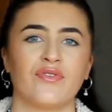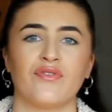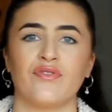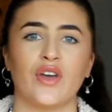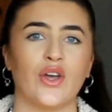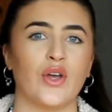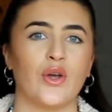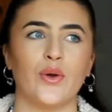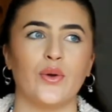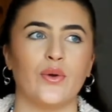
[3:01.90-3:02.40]

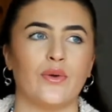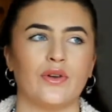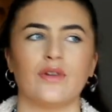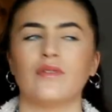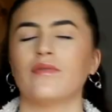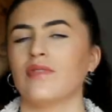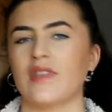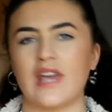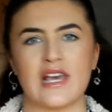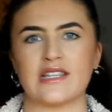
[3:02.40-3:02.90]
food,
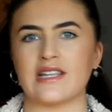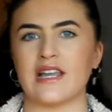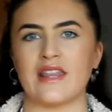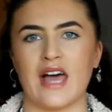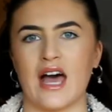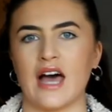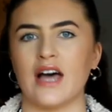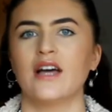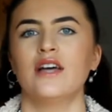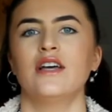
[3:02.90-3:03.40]
things like
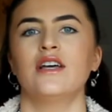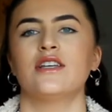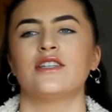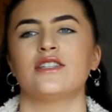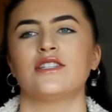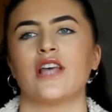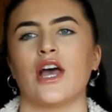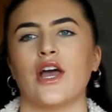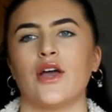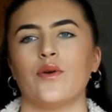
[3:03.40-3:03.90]
that.
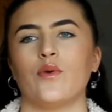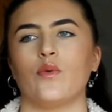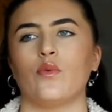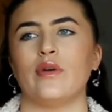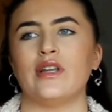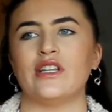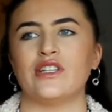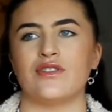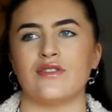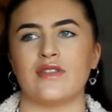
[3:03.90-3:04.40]
So
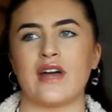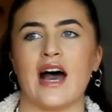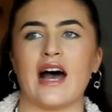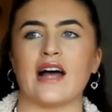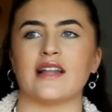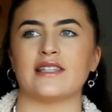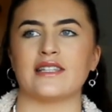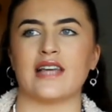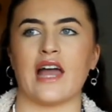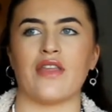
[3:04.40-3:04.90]
we do
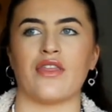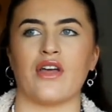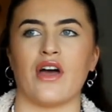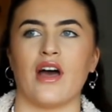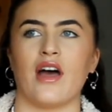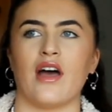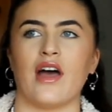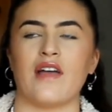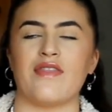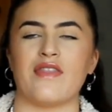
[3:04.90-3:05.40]
that
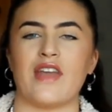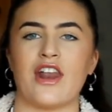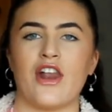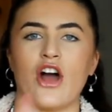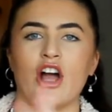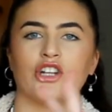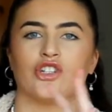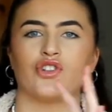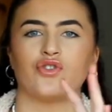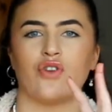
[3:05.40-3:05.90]
together and then
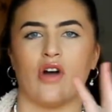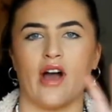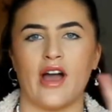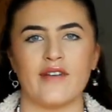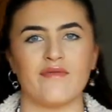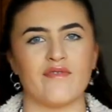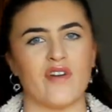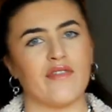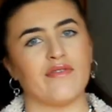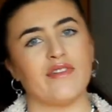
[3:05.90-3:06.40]
I try
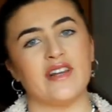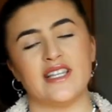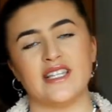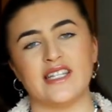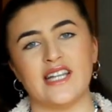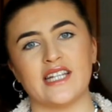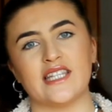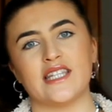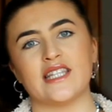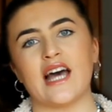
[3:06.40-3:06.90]
and roughly
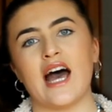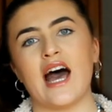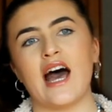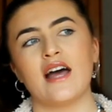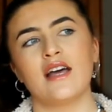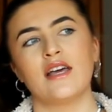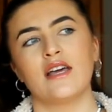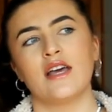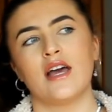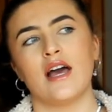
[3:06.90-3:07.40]
stick to that.
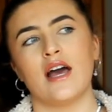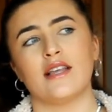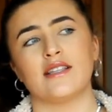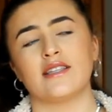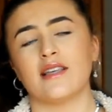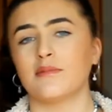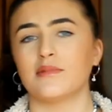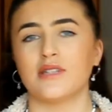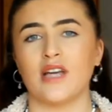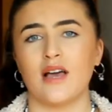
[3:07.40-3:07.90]

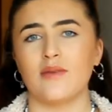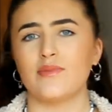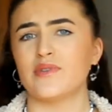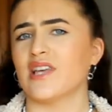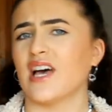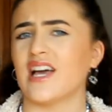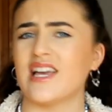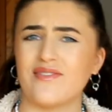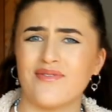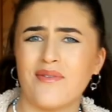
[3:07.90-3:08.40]
Sometimes
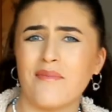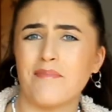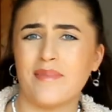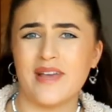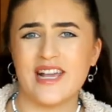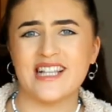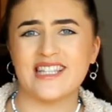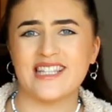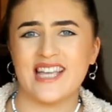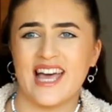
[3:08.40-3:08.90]
I even
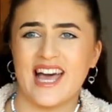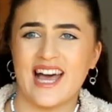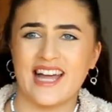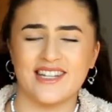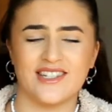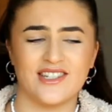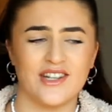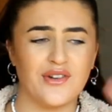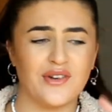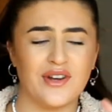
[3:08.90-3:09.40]
beat it
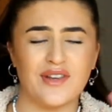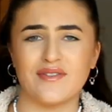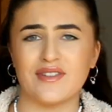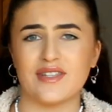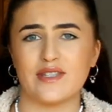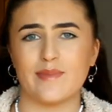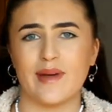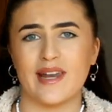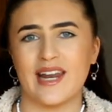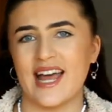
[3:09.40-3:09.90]
and don't even
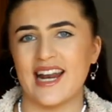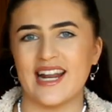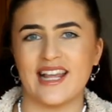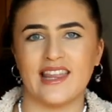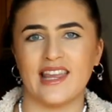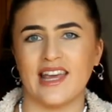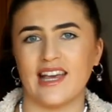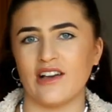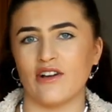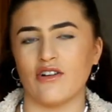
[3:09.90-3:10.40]
spend
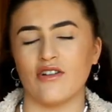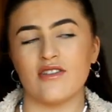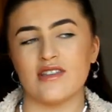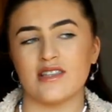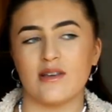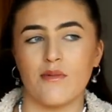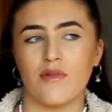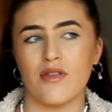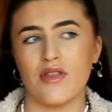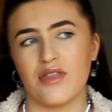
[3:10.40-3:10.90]
anything on
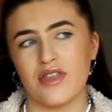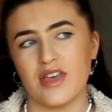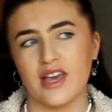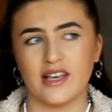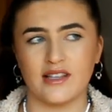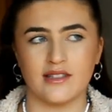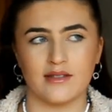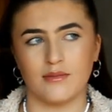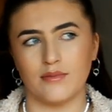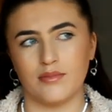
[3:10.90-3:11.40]
some of the
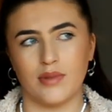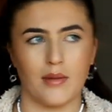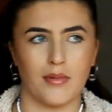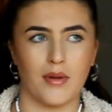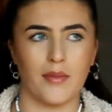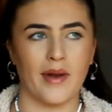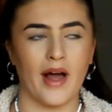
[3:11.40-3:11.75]
things and blah blah